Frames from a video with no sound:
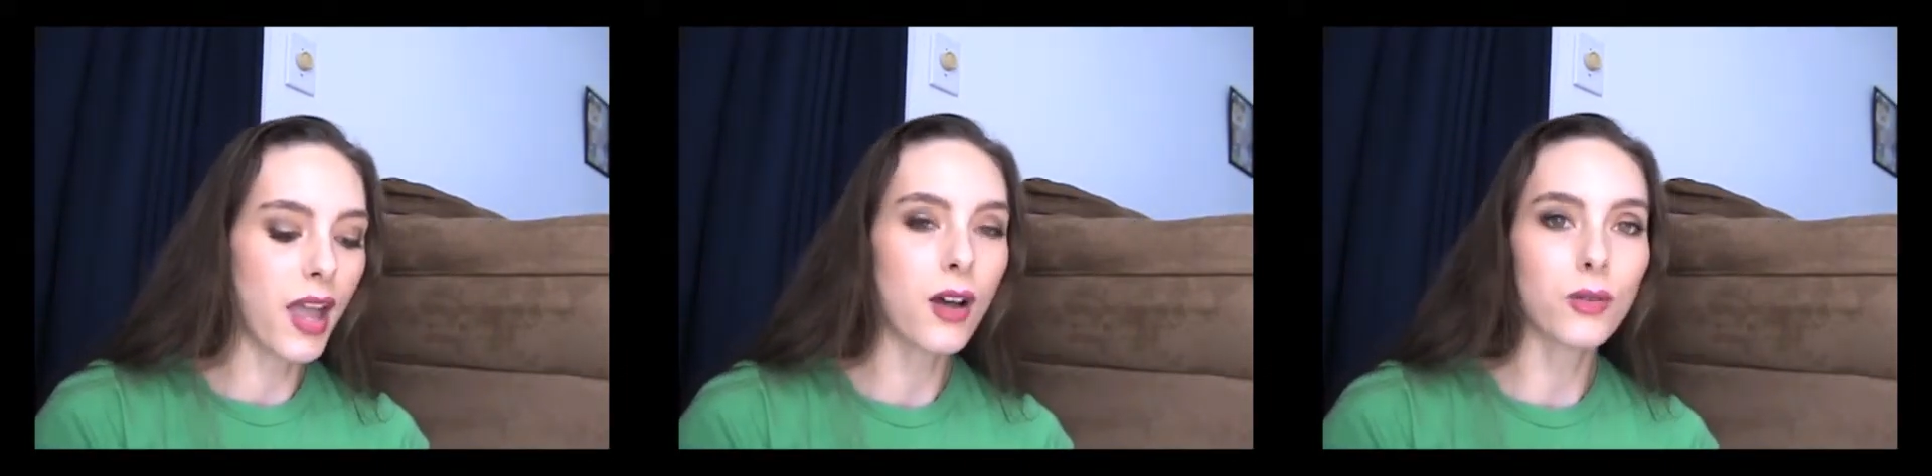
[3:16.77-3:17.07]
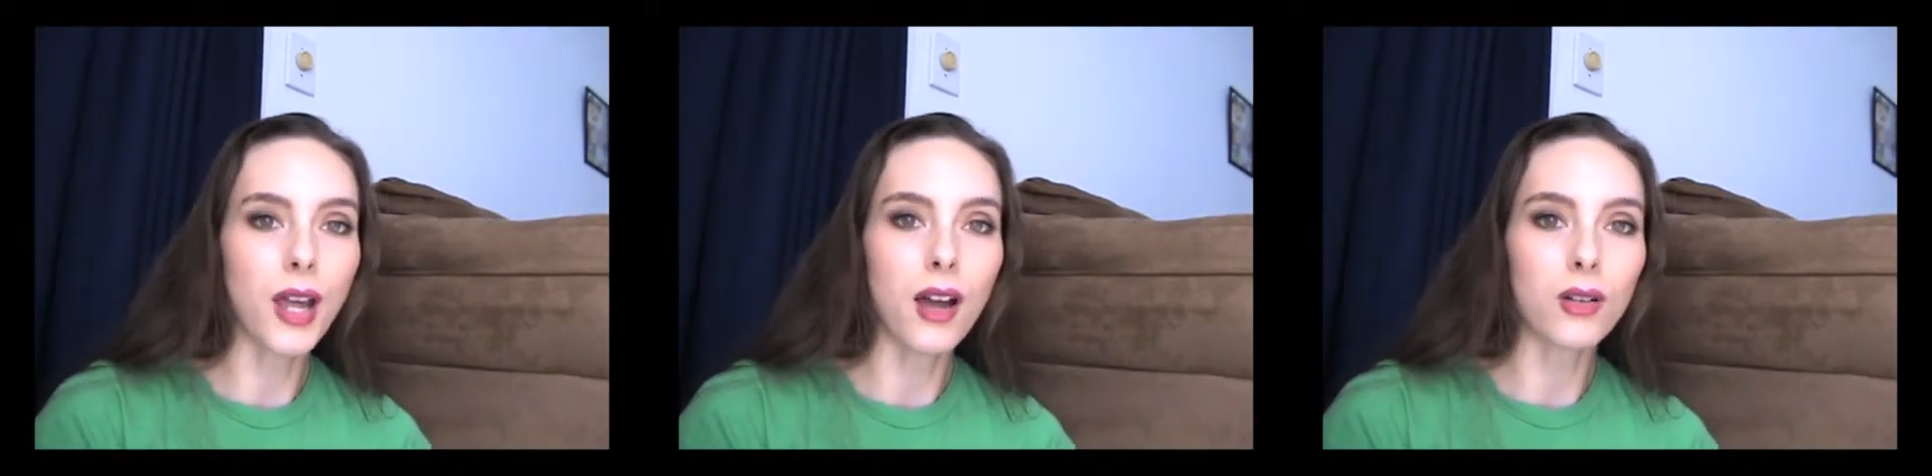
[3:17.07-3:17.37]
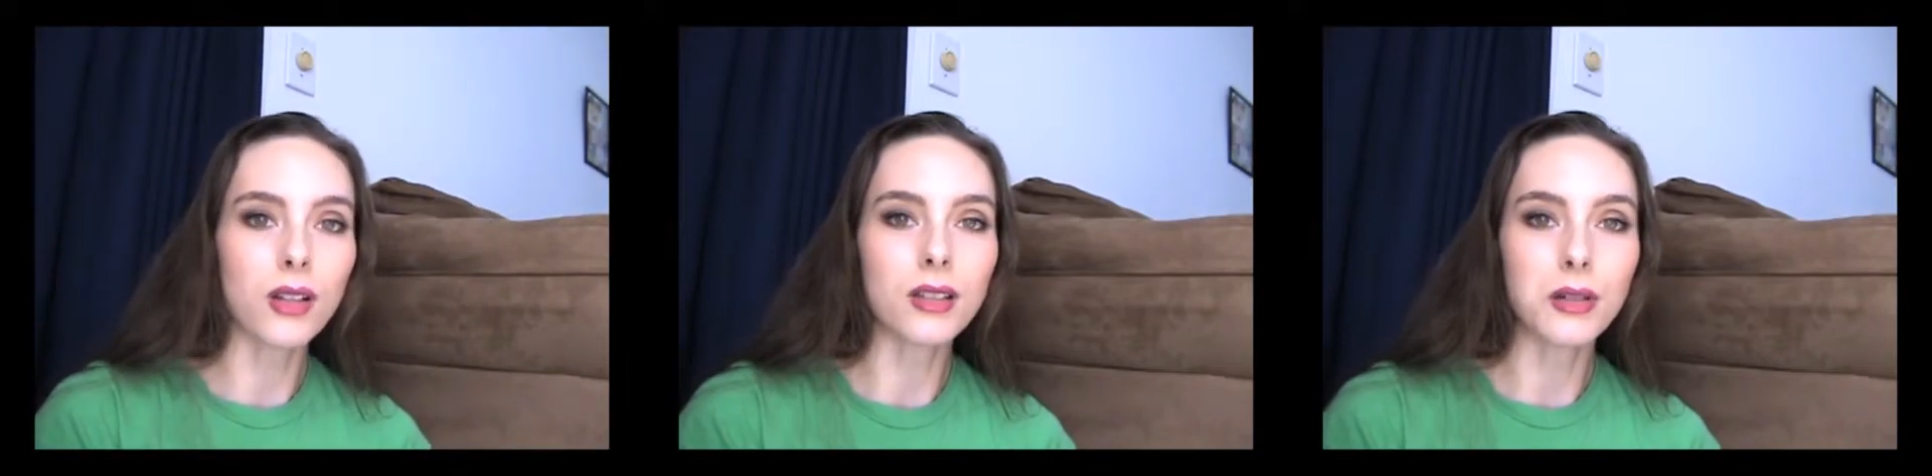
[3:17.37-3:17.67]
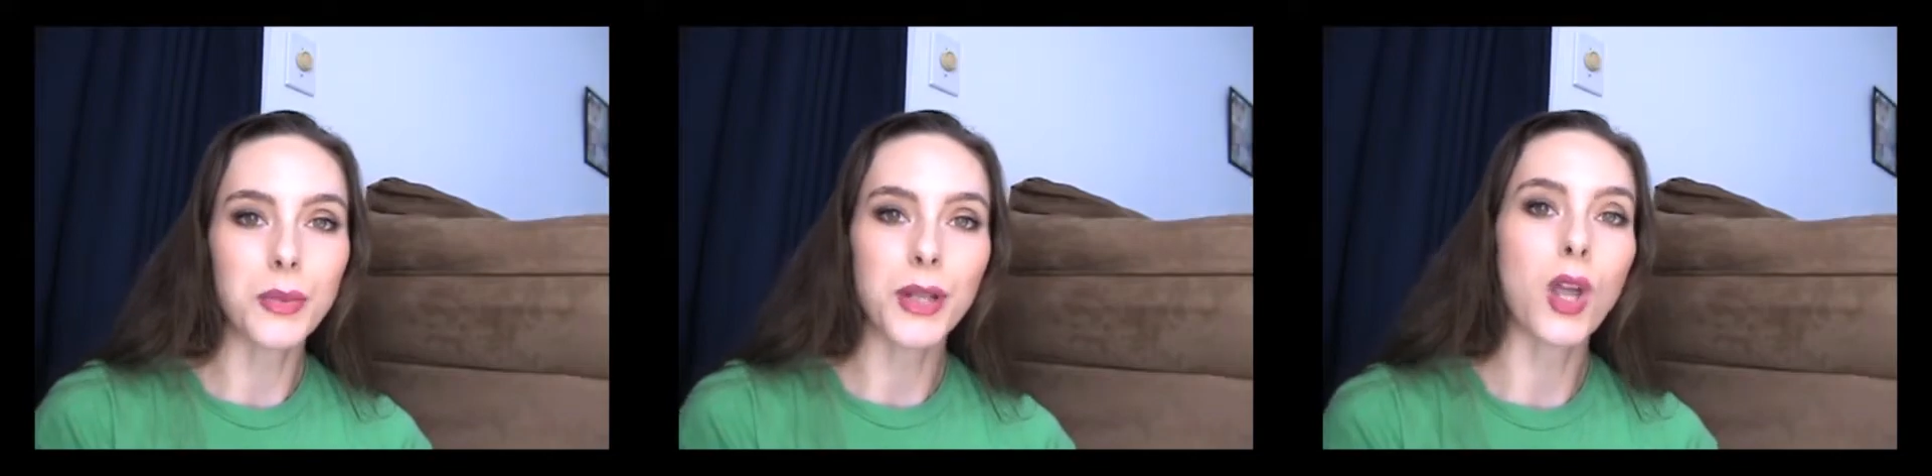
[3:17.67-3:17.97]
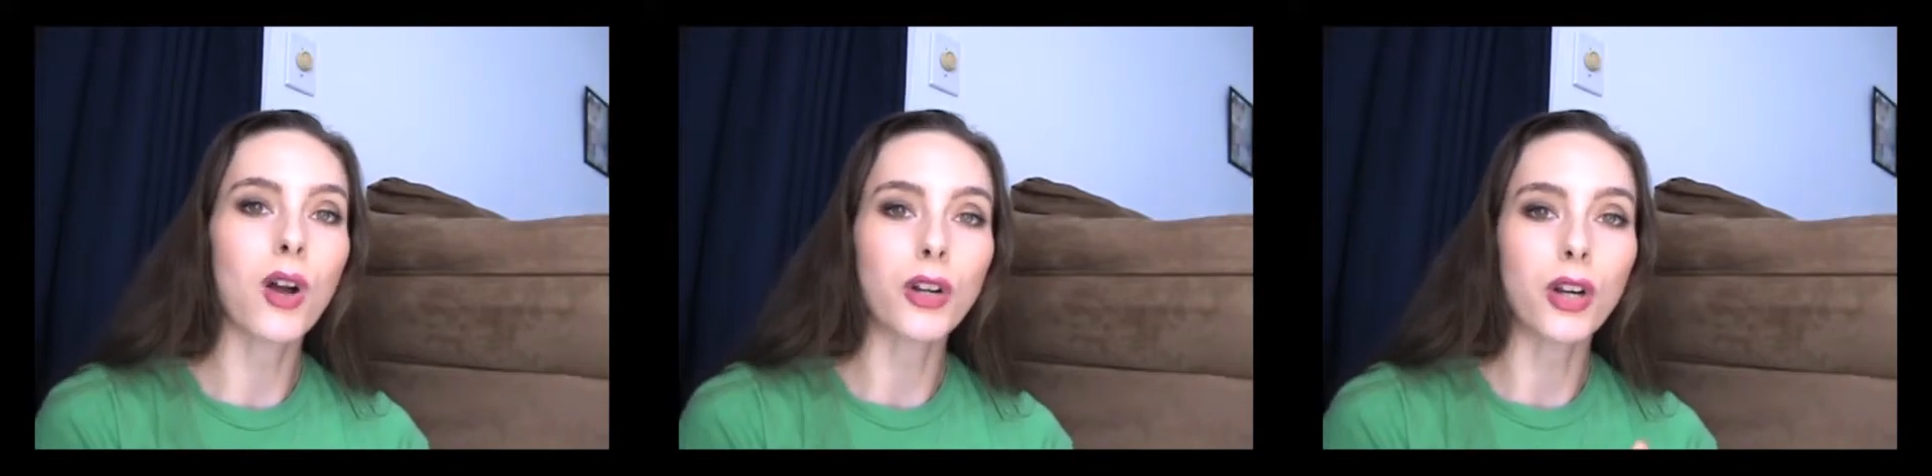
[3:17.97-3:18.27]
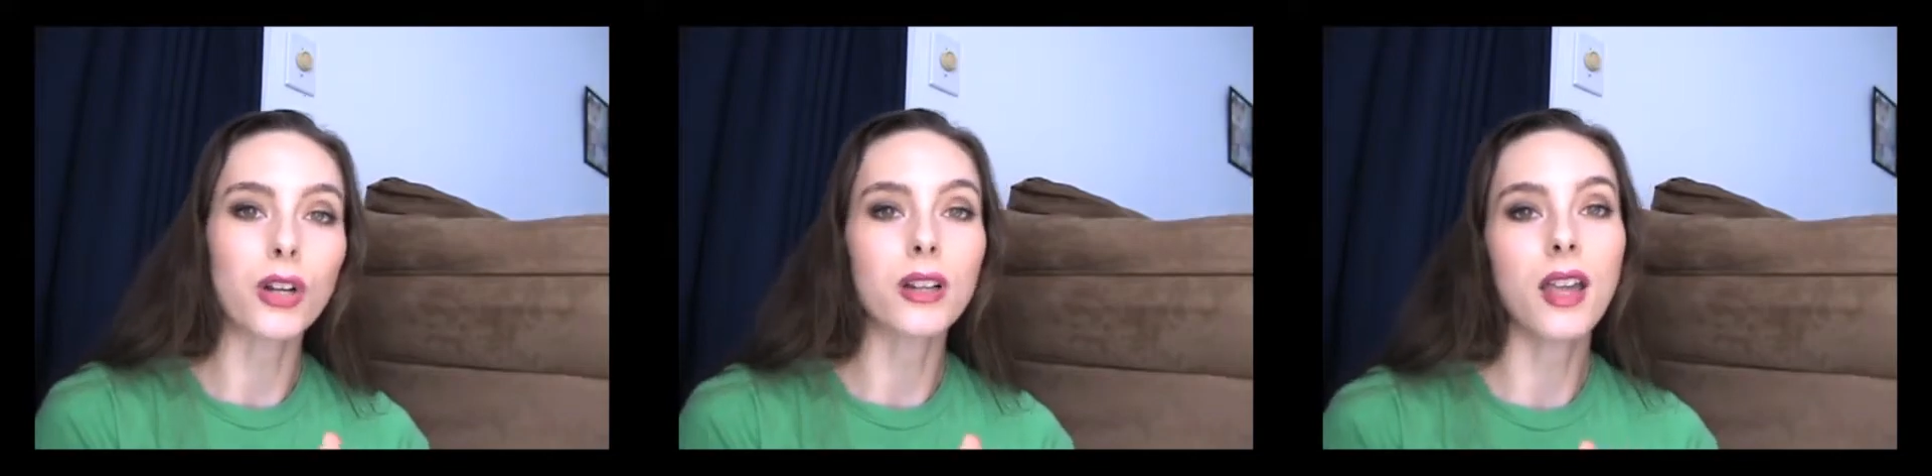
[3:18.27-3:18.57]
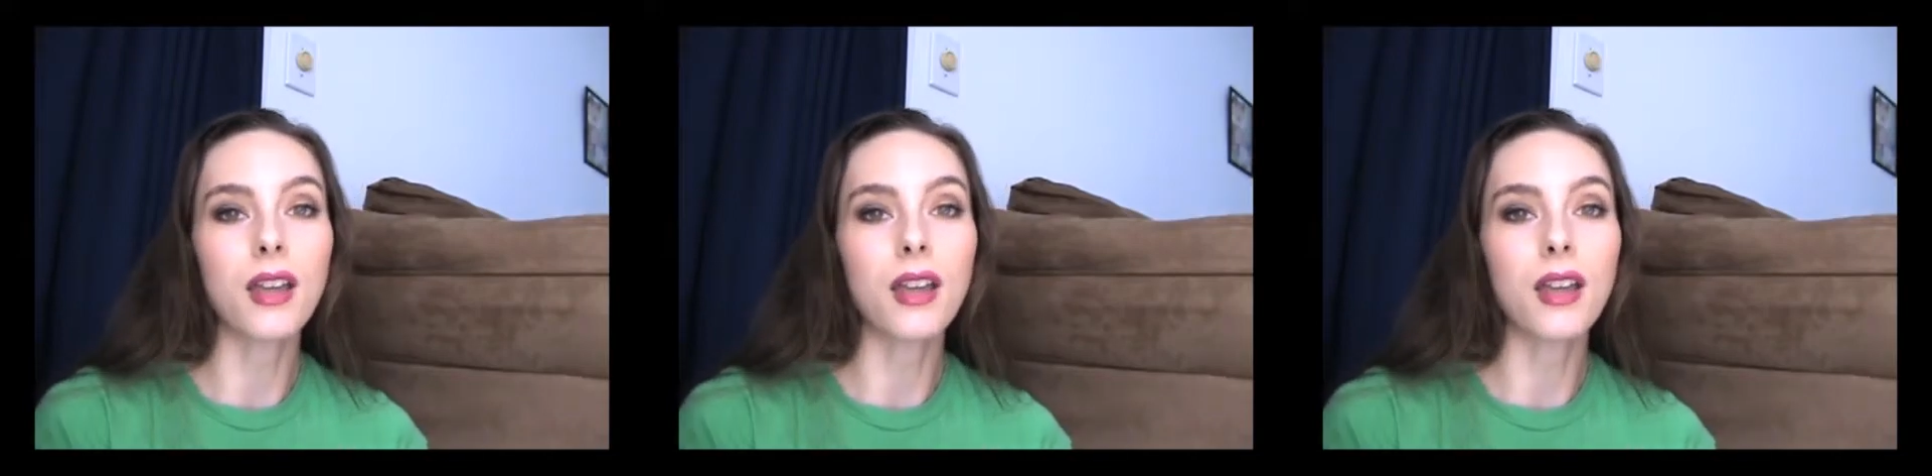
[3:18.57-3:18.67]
held out a little bit longer